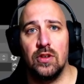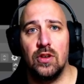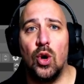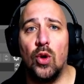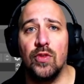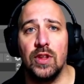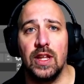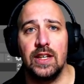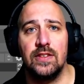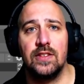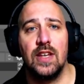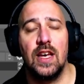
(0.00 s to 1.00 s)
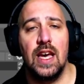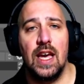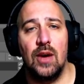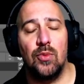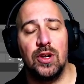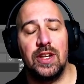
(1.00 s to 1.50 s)
overlays.
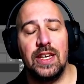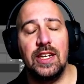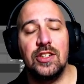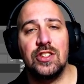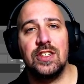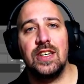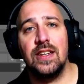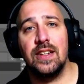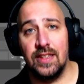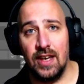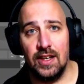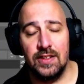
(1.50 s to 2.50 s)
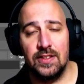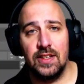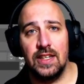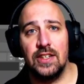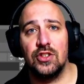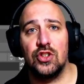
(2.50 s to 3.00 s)
And what each scene does
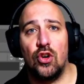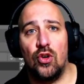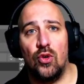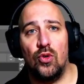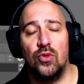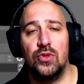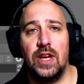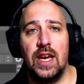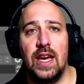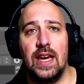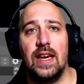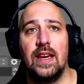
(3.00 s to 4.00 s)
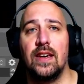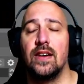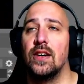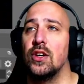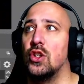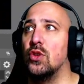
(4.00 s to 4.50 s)
is hold a
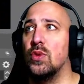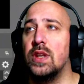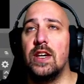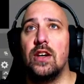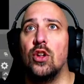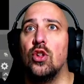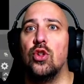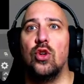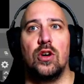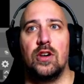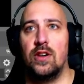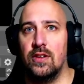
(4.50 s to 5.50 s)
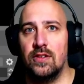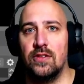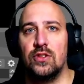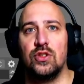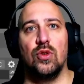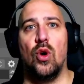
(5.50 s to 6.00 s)
unique look
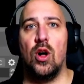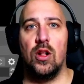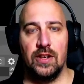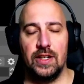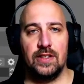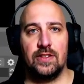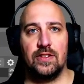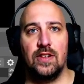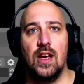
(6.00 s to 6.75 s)
to all of this.